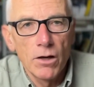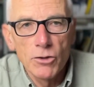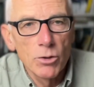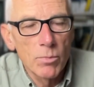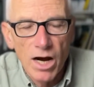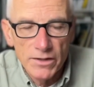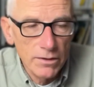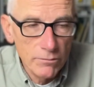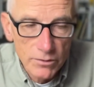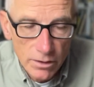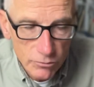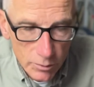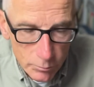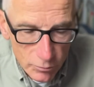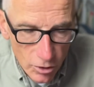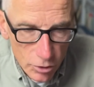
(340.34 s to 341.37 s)
you might have
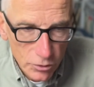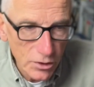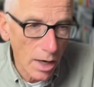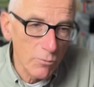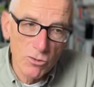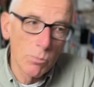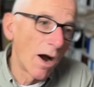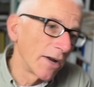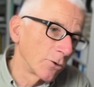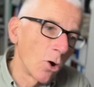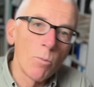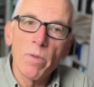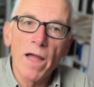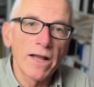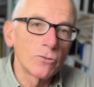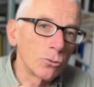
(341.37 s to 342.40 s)
different prototypes. You might go
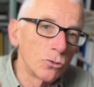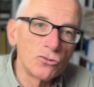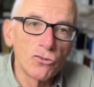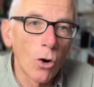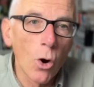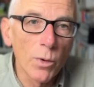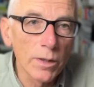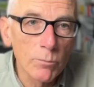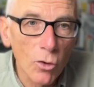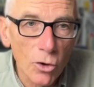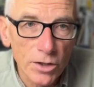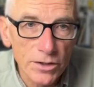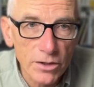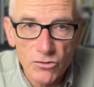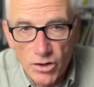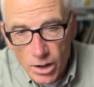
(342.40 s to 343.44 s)
back to the drawing
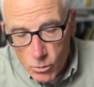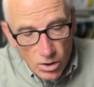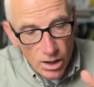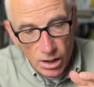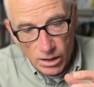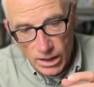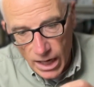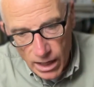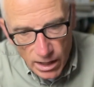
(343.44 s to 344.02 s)
board and say, well,